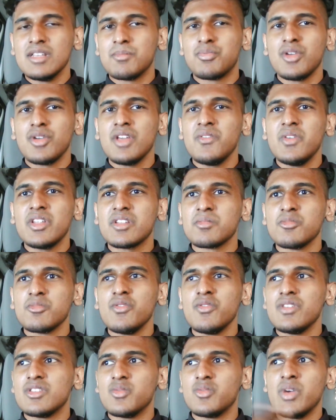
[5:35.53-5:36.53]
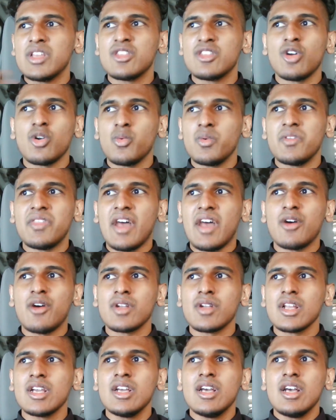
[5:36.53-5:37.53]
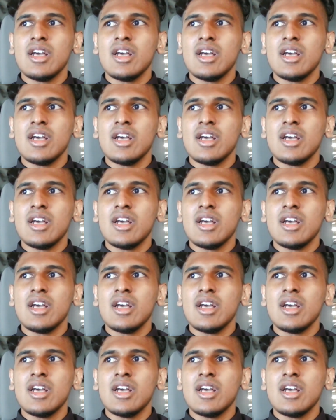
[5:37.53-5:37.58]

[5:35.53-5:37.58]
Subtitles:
the previous movies, with or without